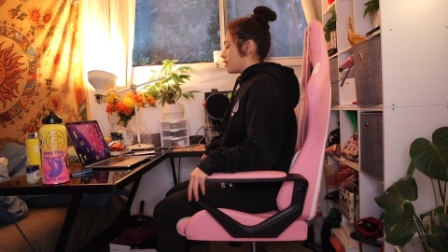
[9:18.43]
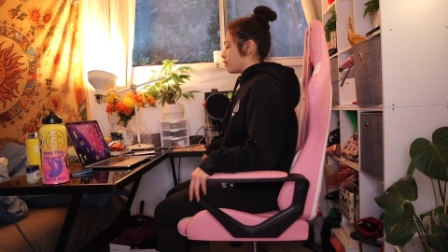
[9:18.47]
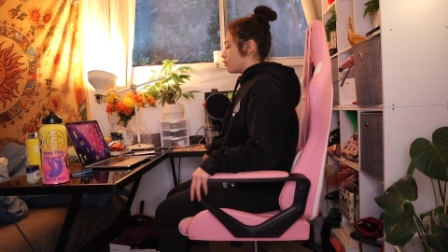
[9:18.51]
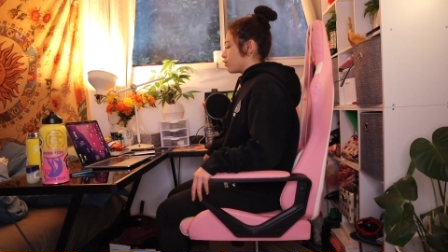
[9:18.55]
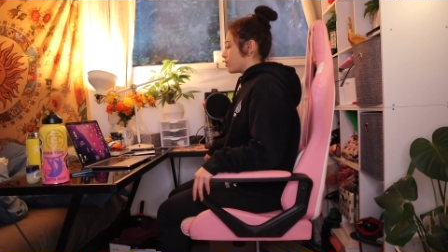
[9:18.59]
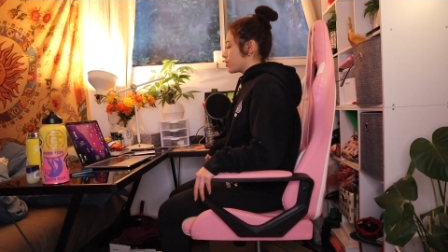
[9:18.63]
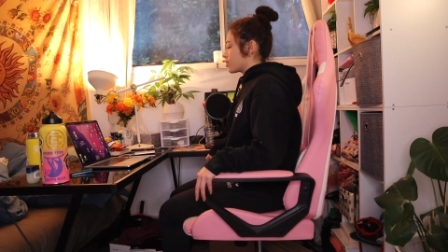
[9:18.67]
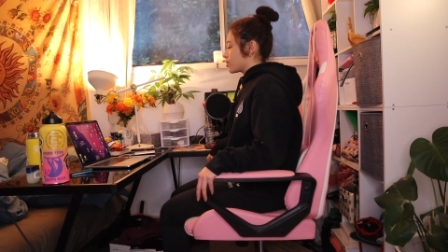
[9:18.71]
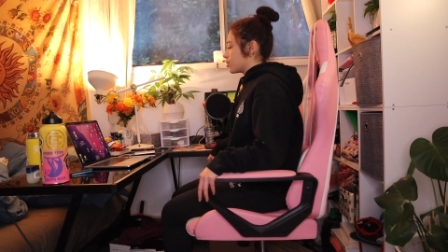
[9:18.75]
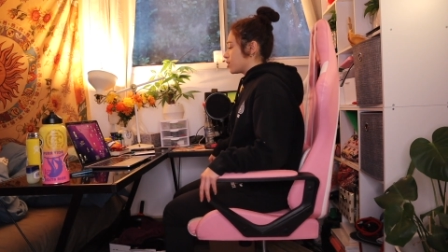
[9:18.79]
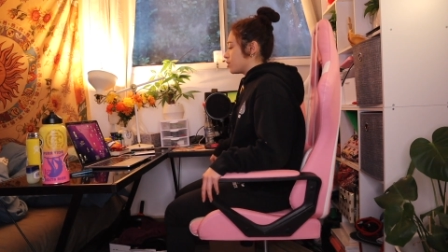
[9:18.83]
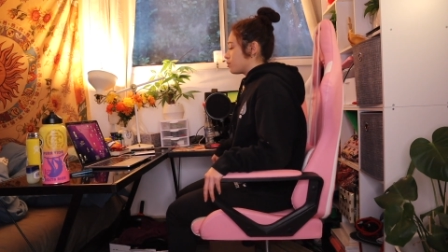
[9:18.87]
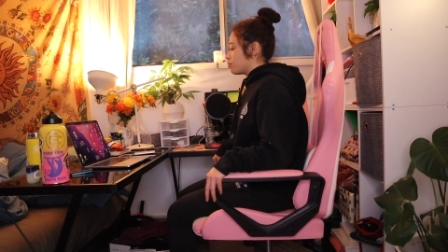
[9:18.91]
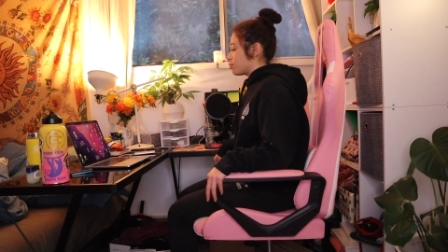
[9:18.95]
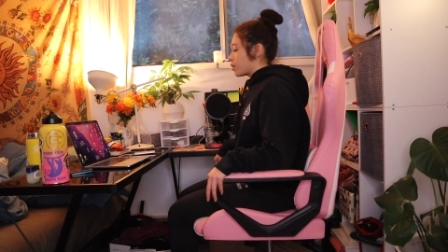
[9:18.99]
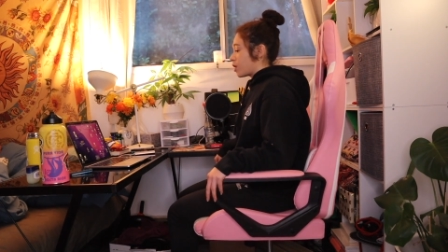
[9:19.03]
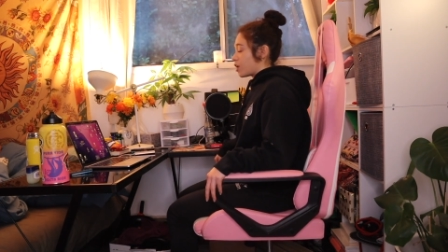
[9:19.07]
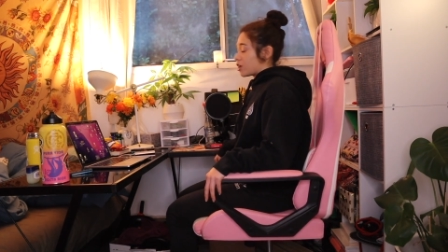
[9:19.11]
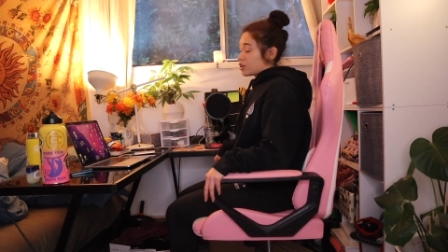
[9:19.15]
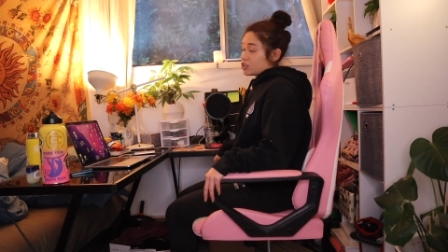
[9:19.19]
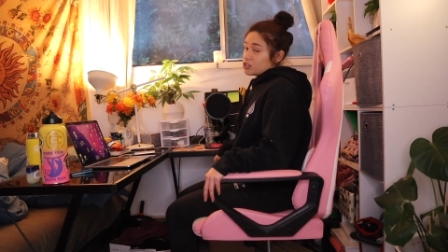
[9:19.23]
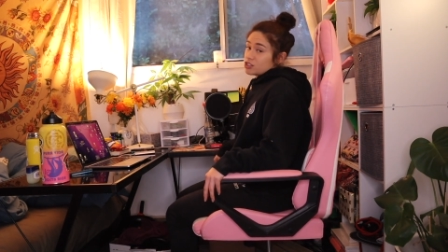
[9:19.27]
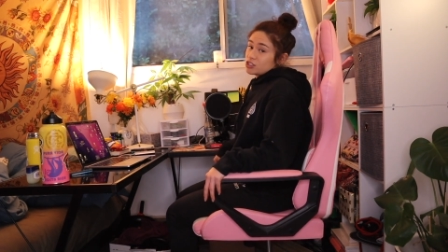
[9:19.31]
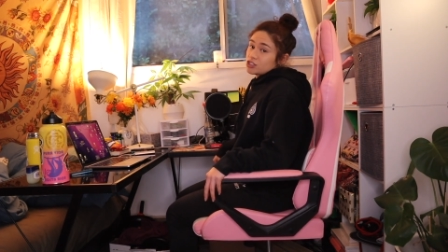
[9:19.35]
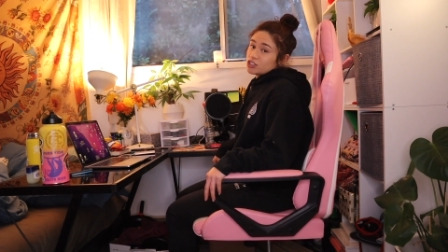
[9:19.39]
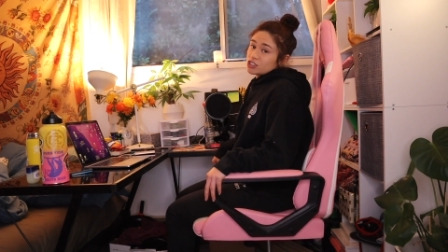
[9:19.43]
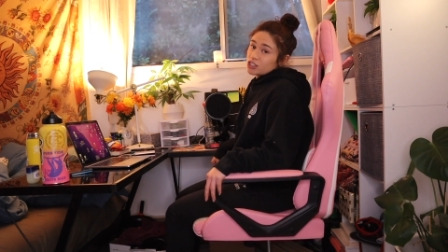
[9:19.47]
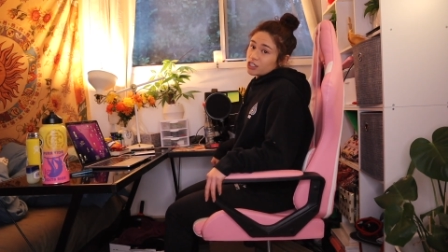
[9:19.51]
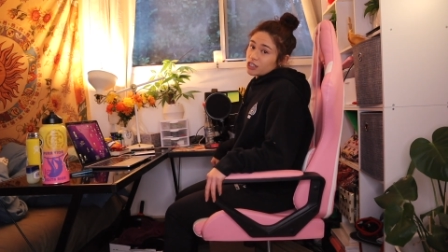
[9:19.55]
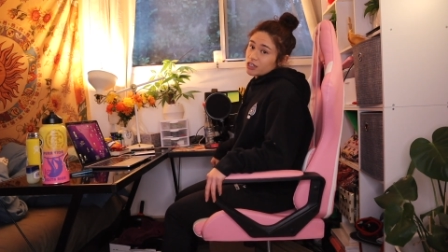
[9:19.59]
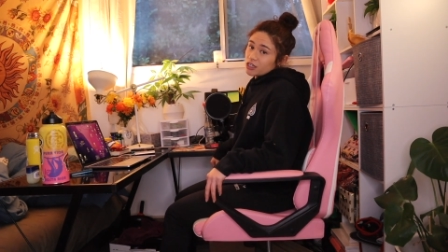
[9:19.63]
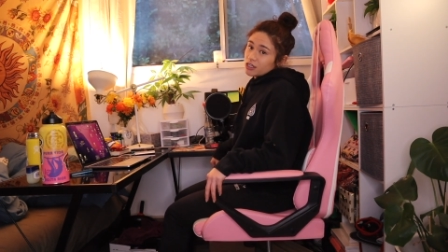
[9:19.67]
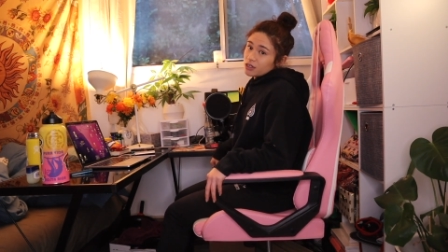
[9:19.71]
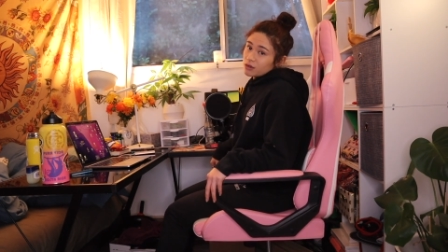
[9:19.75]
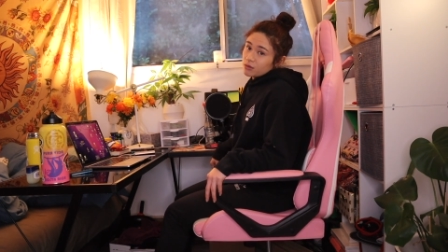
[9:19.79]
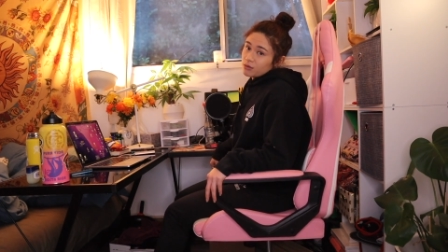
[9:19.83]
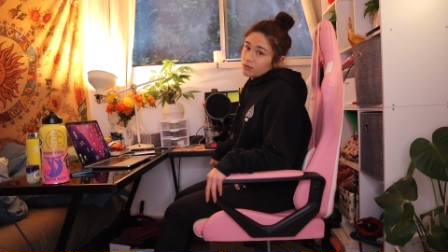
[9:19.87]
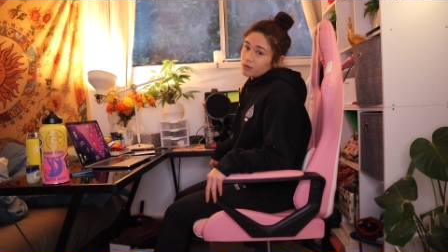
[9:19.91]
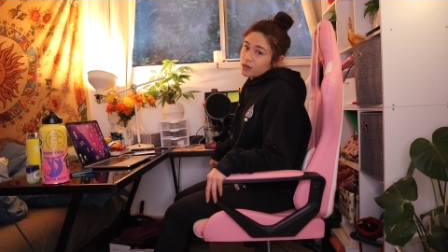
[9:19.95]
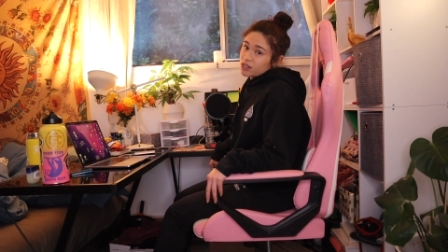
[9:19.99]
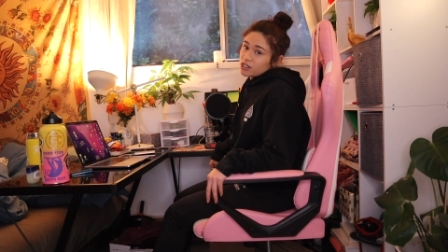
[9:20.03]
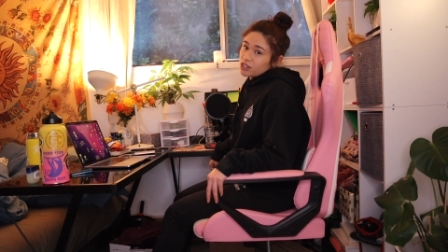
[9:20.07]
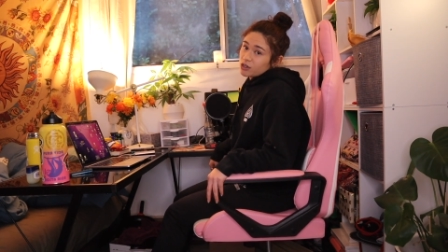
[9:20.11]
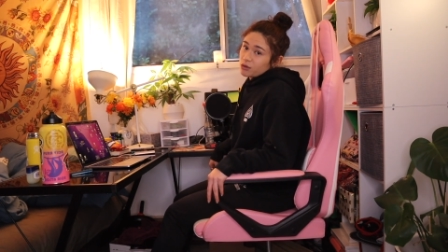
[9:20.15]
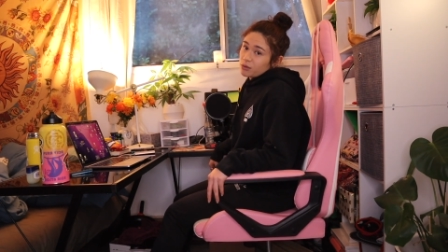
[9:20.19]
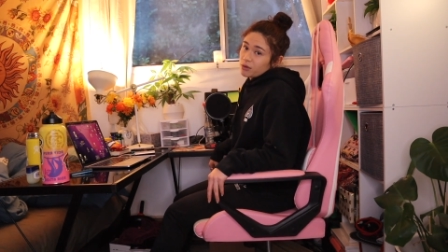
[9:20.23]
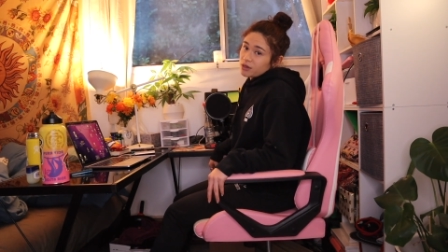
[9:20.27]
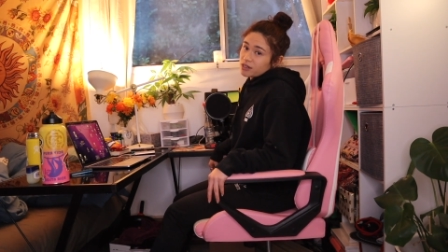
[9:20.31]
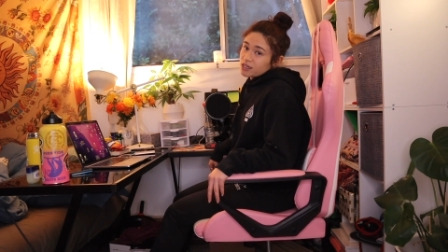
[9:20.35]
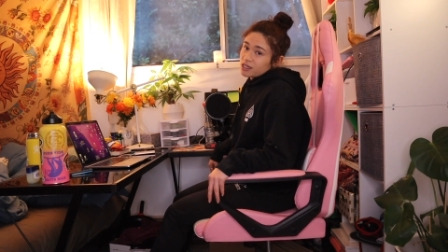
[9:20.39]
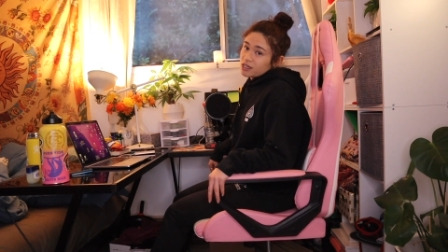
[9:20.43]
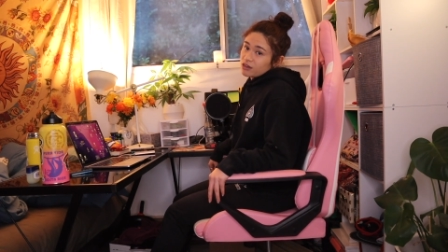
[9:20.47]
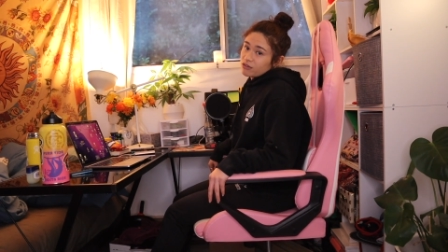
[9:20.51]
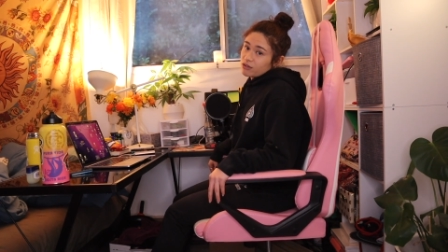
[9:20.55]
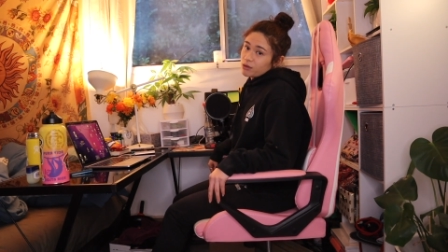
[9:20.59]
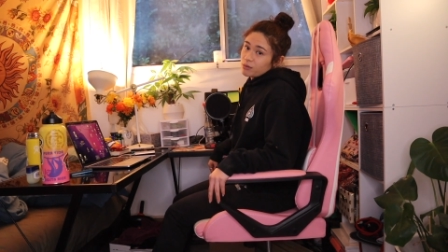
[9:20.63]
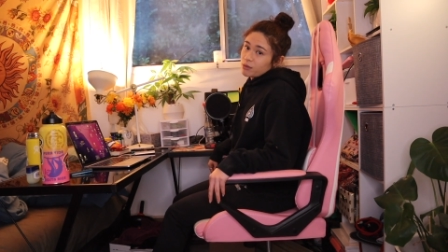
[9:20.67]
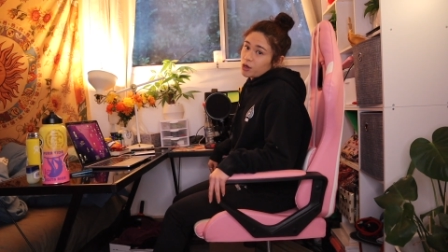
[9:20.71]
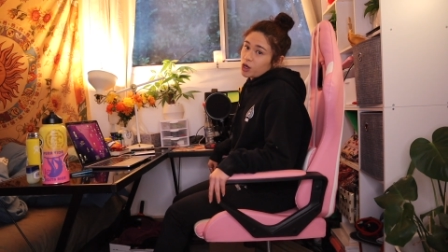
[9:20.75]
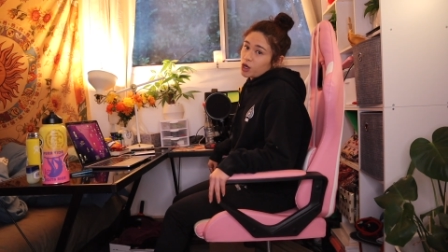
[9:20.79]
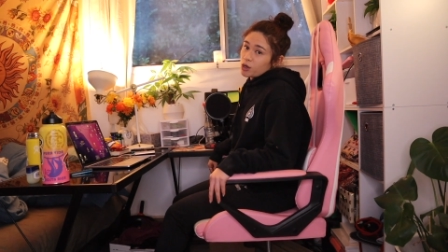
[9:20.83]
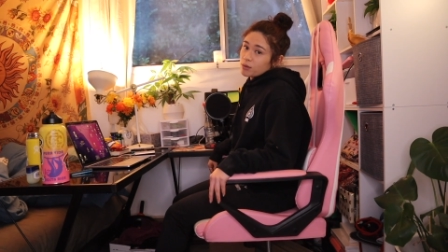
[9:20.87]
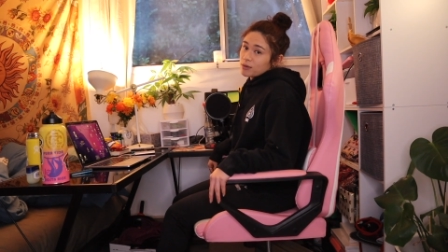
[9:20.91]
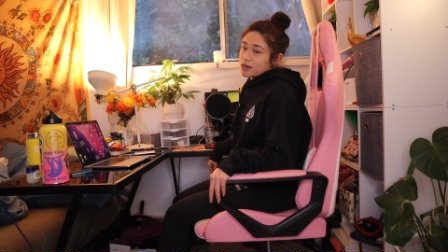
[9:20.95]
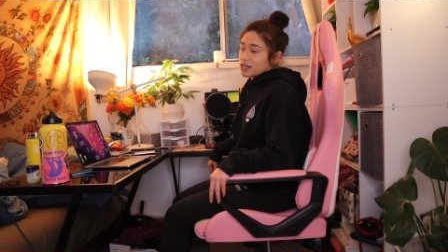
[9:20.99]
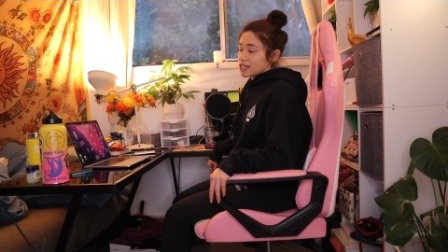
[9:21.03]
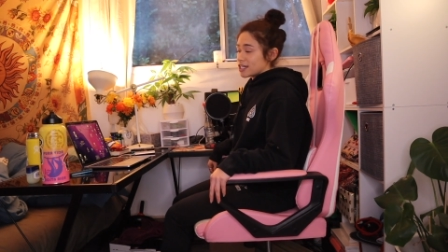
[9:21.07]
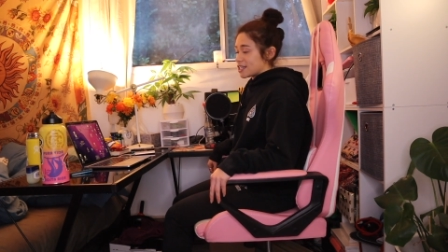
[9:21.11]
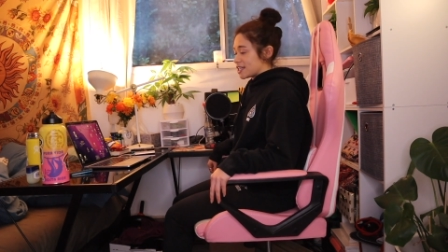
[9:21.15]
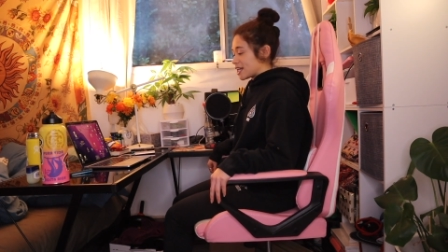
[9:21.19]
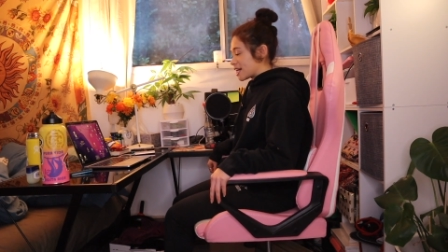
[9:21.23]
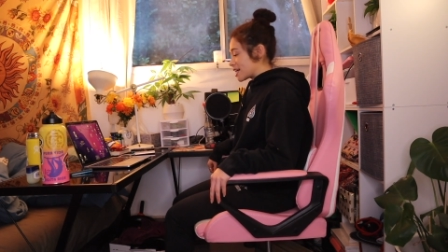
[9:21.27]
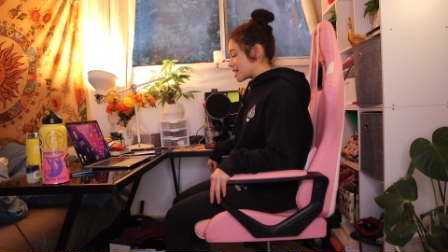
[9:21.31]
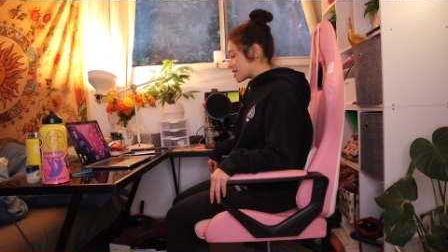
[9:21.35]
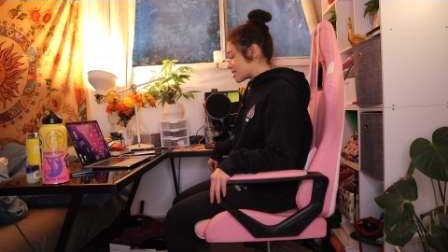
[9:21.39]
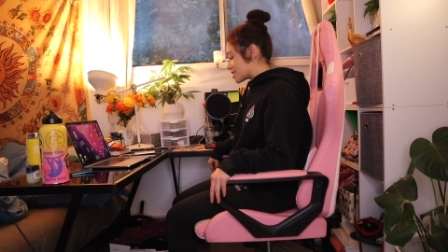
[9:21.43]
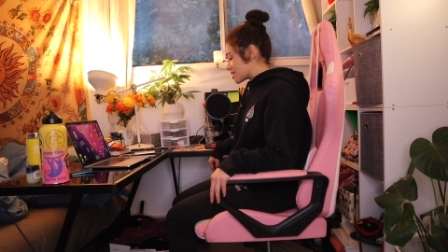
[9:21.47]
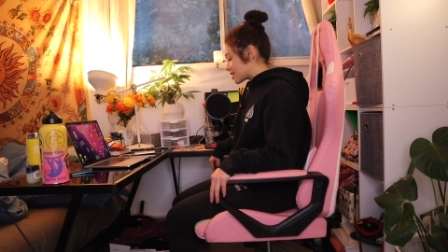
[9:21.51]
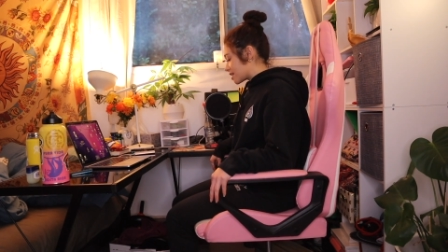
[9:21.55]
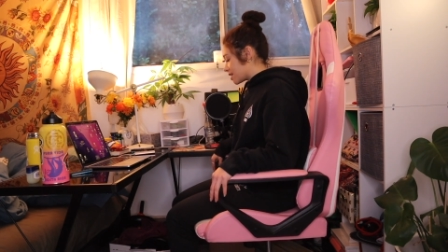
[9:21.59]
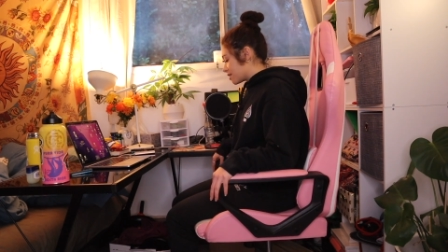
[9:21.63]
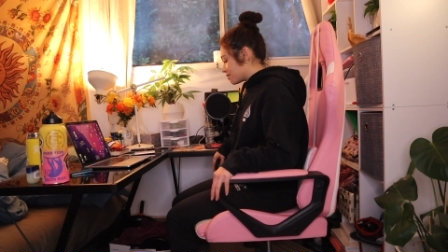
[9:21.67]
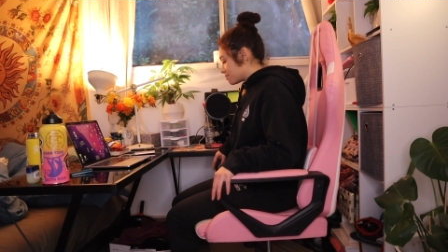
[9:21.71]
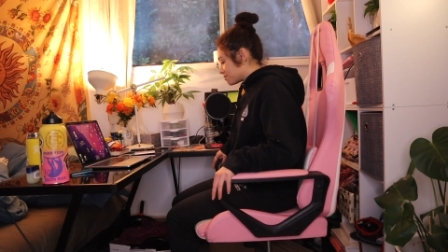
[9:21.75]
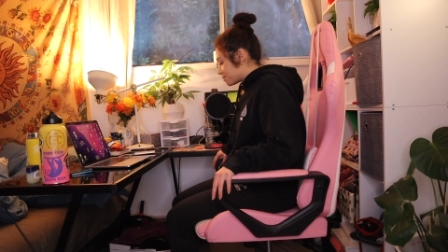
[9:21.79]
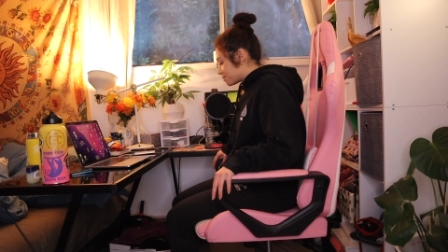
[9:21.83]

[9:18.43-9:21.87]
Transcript: with good posture when you're working from home or at a desk.